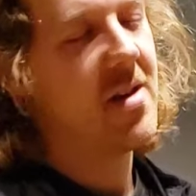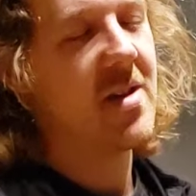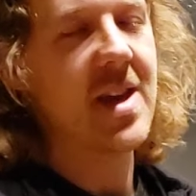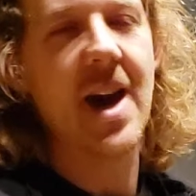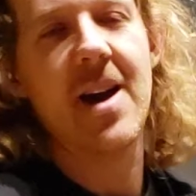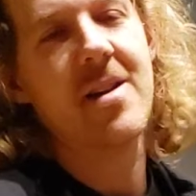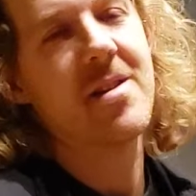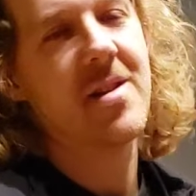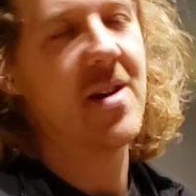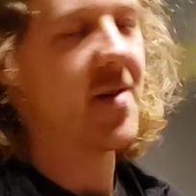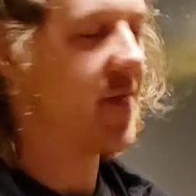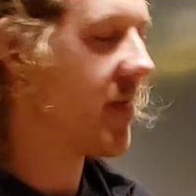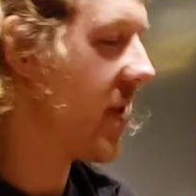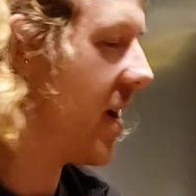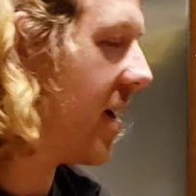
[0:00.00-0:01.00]
yeah, you
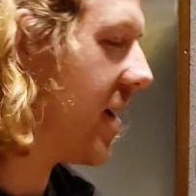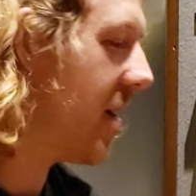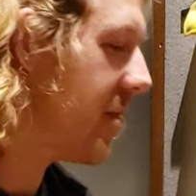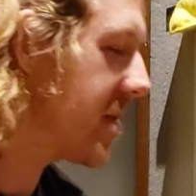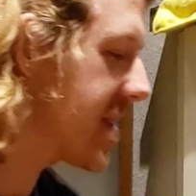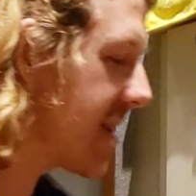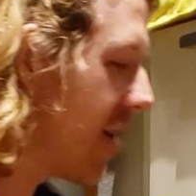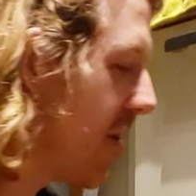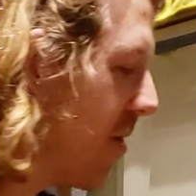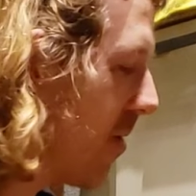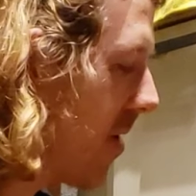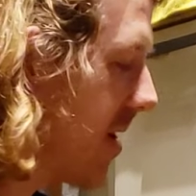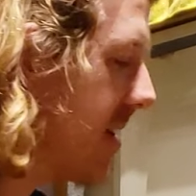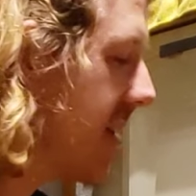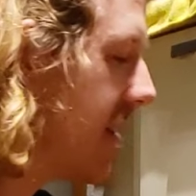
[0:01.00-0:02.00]
know.
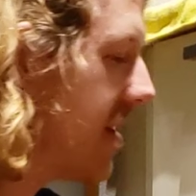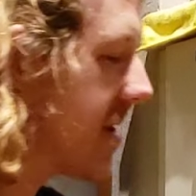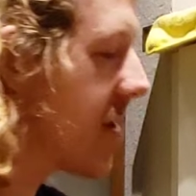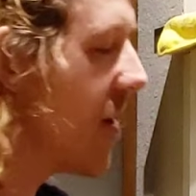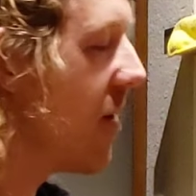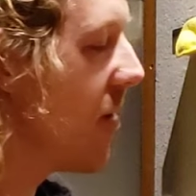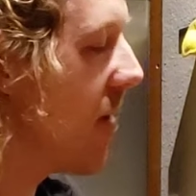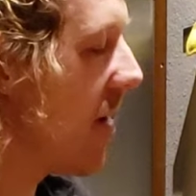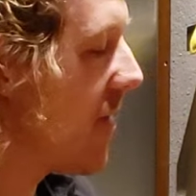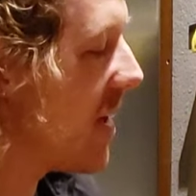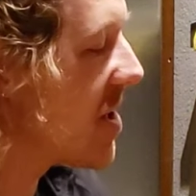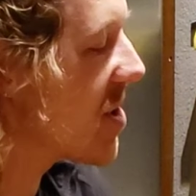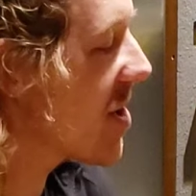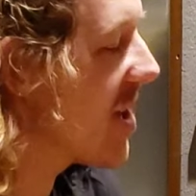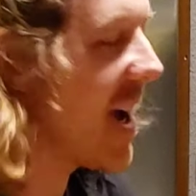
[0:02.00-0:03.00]
So
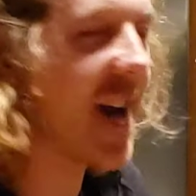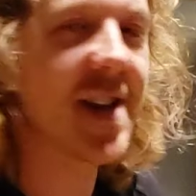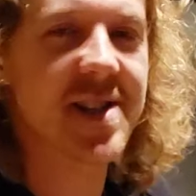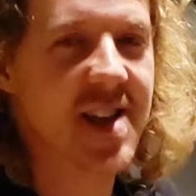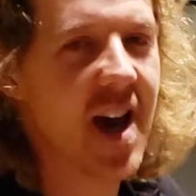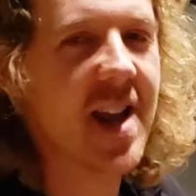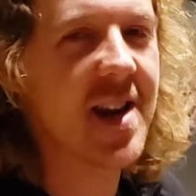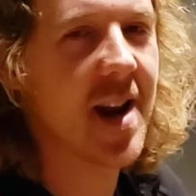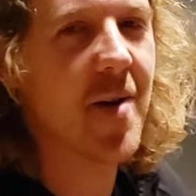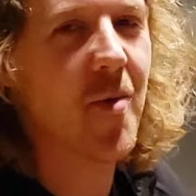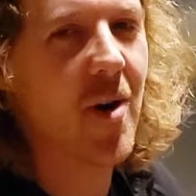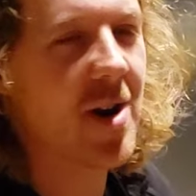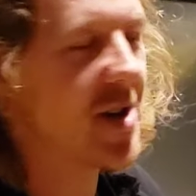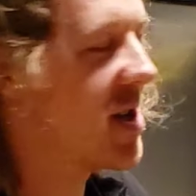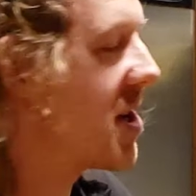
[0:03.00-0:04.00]
eventually I decided I
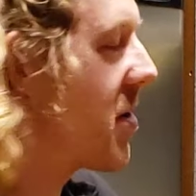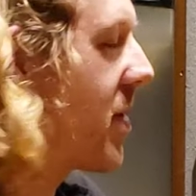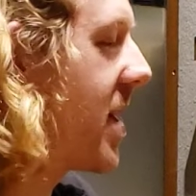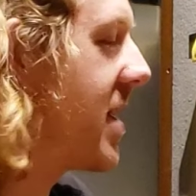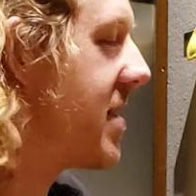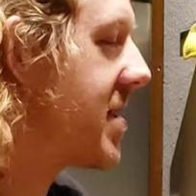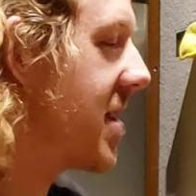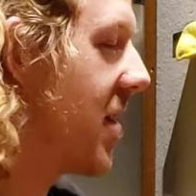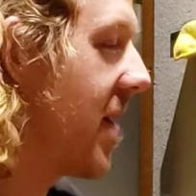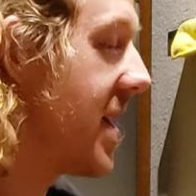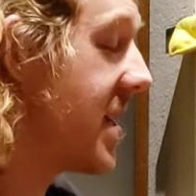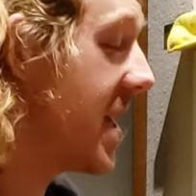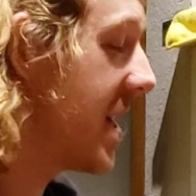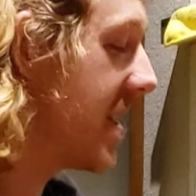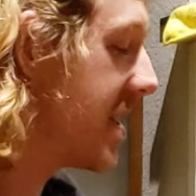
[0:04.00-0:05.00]
wanted to do it. So I
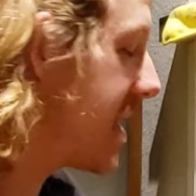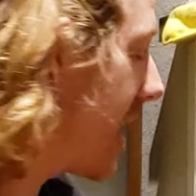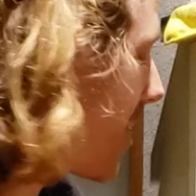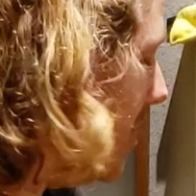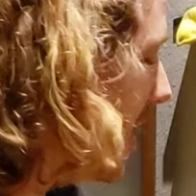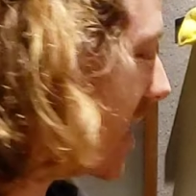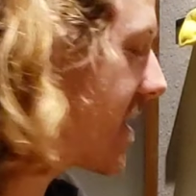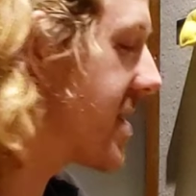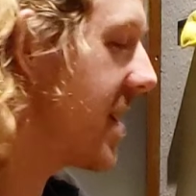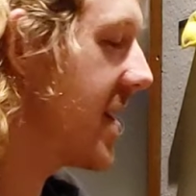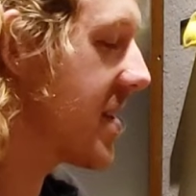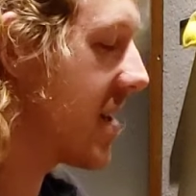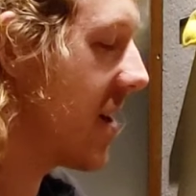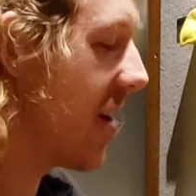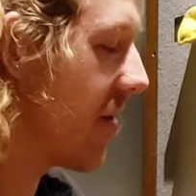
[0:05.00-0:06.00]
did the same thing as
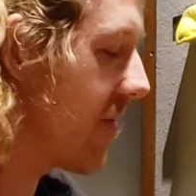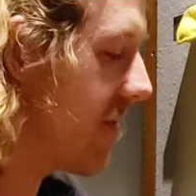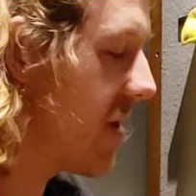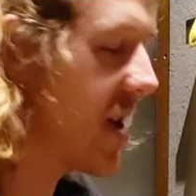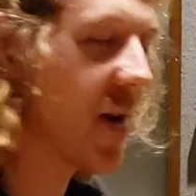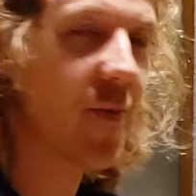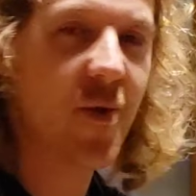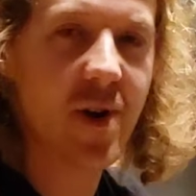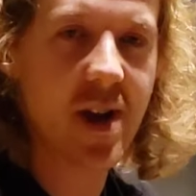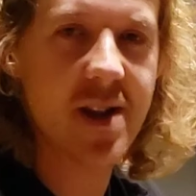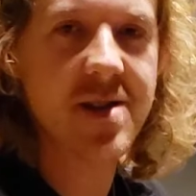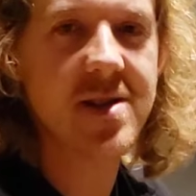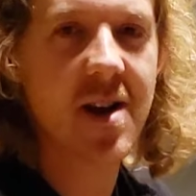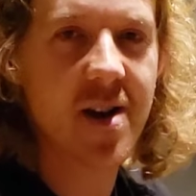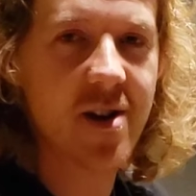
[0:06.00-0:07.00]
this, you know, neoprene,
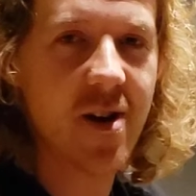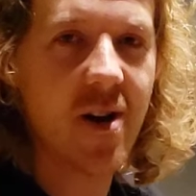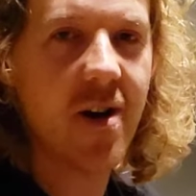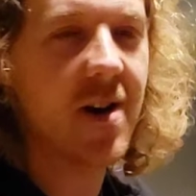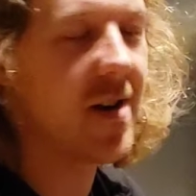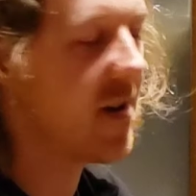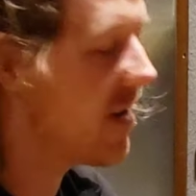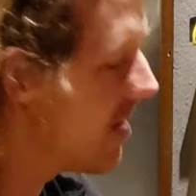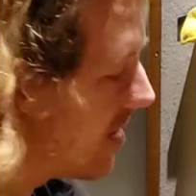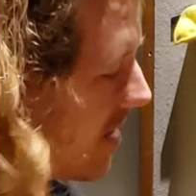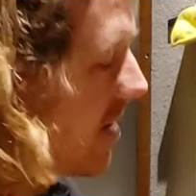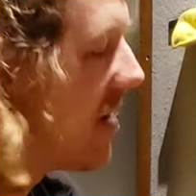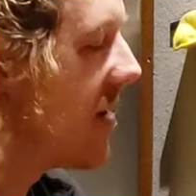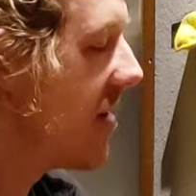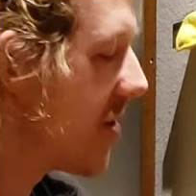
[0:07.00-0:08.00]
stuck it on,
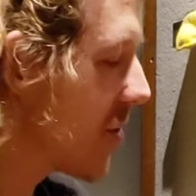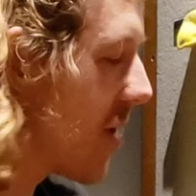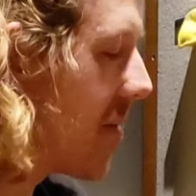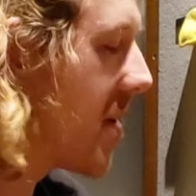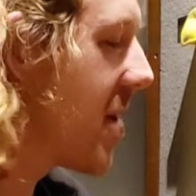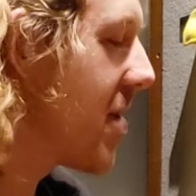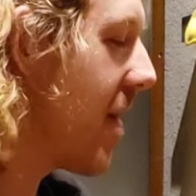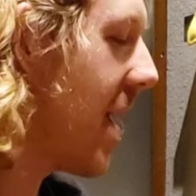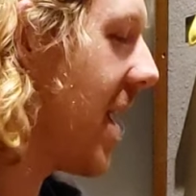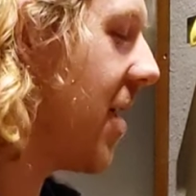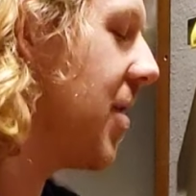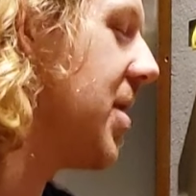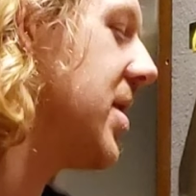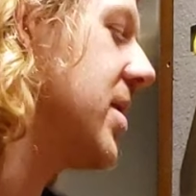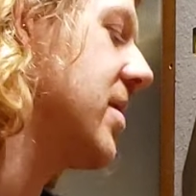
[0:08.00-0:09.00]
trimmed it
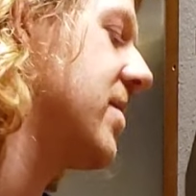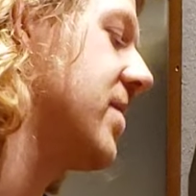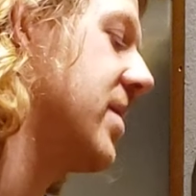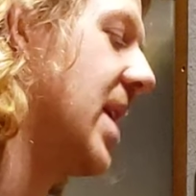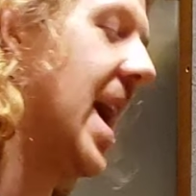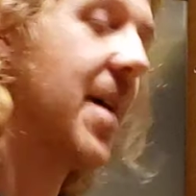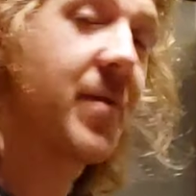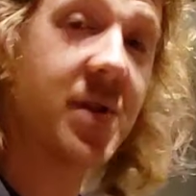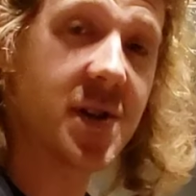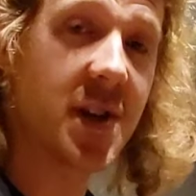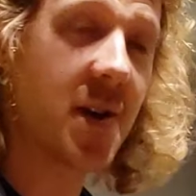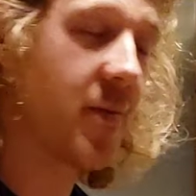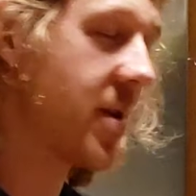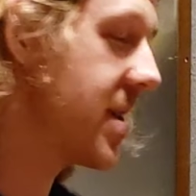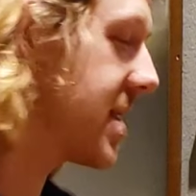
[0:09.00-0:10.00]
around, 1/2 inch
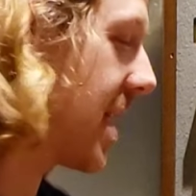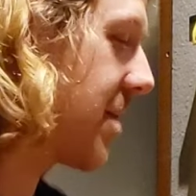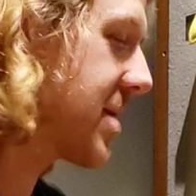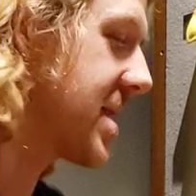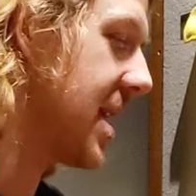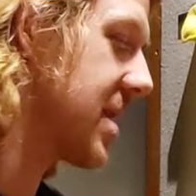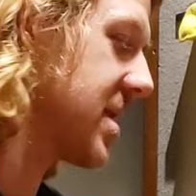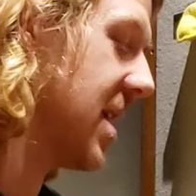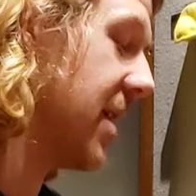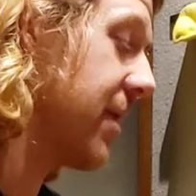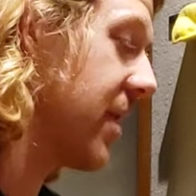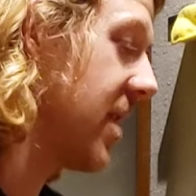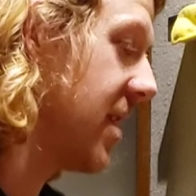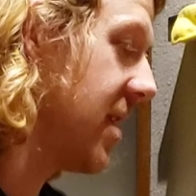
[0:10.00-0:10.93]
neoprene, same exact stuff.